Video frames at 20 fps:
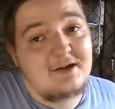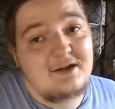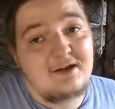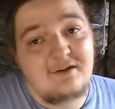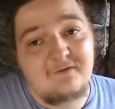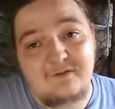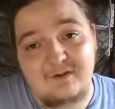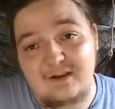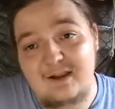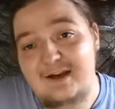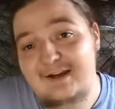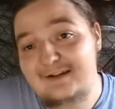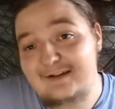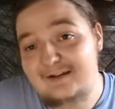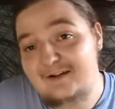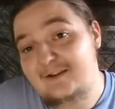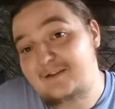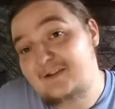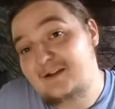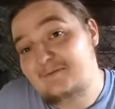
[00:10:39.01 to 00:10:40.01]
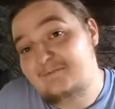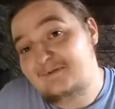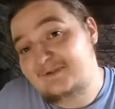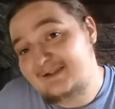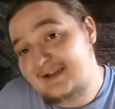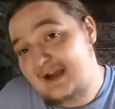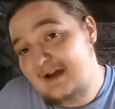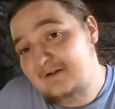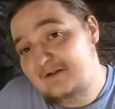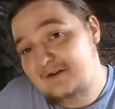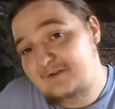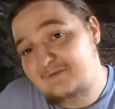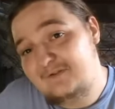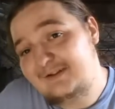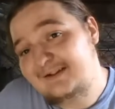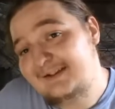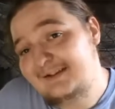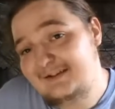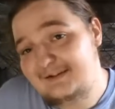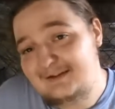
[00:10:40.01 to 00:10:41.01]
if you liked it, a thumbs down if you
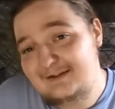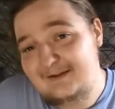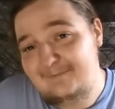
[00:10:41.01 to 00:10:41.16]
didn't.